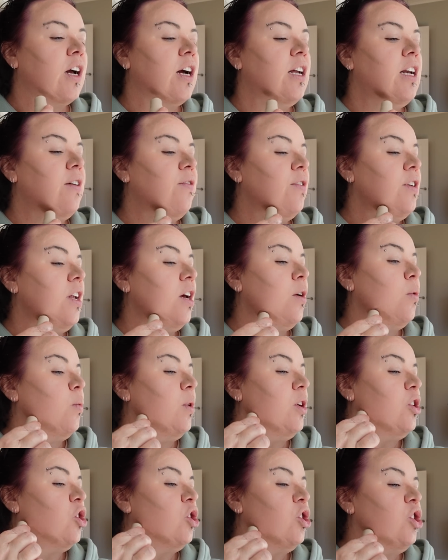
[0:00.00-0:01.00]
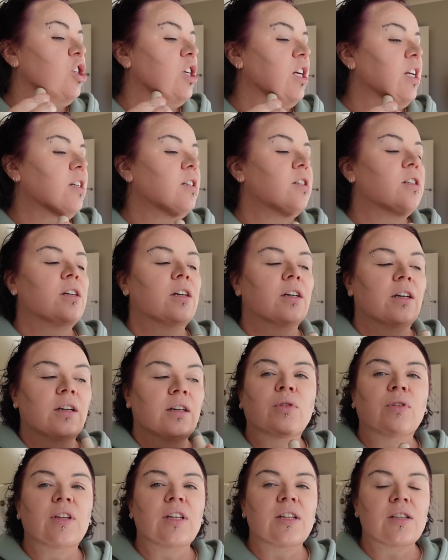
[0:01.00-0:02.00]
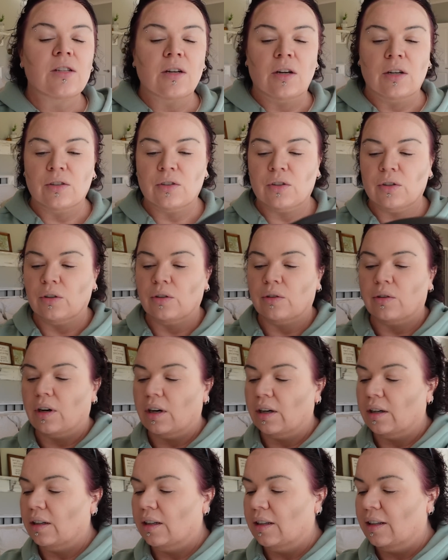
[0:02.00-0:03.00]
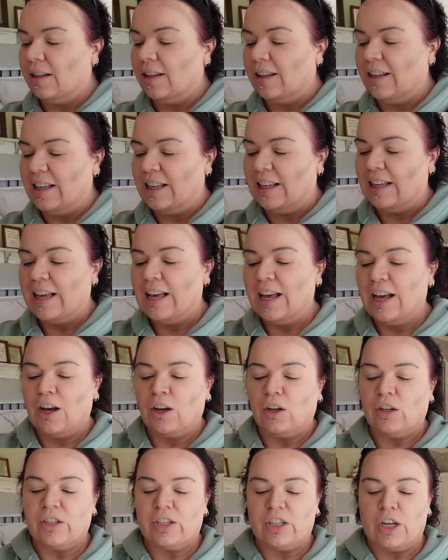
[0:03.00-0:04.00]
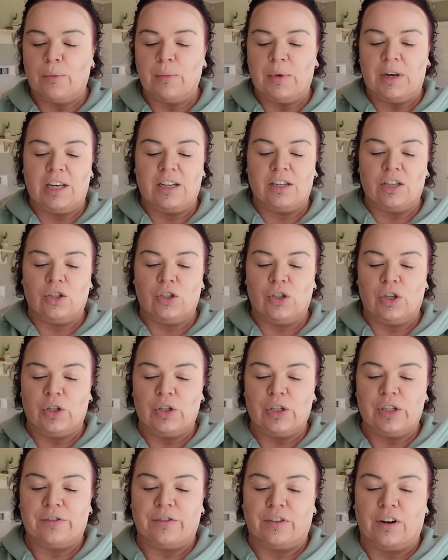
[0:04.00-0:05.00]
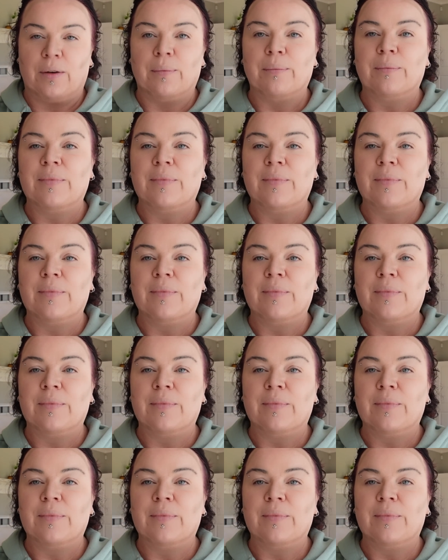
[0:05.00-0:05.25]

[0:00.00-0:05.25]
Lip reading: I never know which chin to put this contour on. I've got so many to choose from.